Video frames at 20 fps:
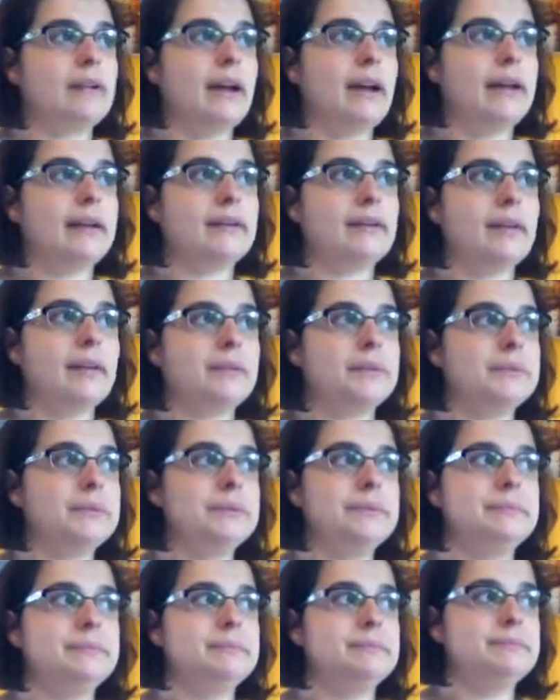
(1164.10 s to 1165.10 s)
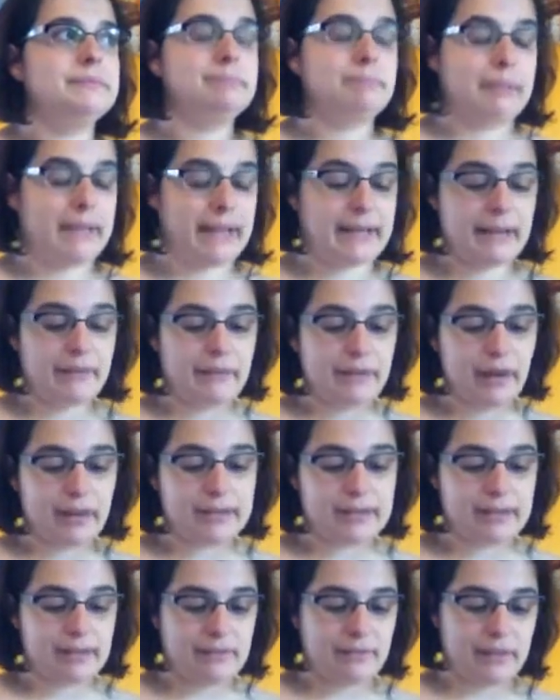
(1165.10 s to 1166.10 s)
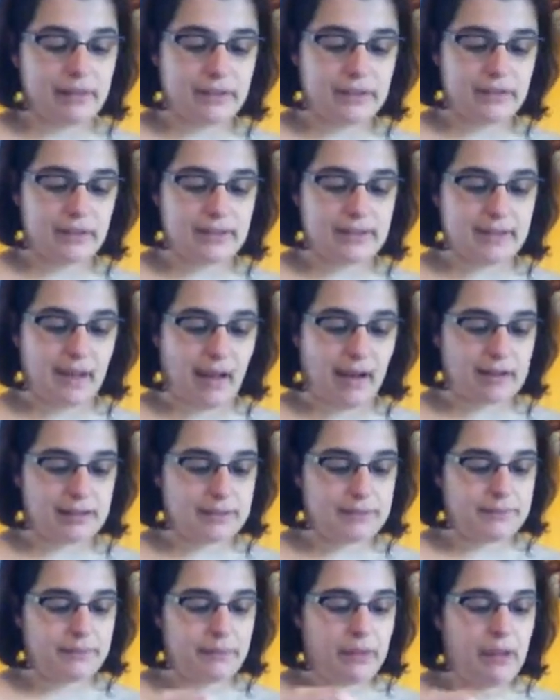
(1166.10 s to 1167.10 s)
I don't know, but I never got to finish these socks.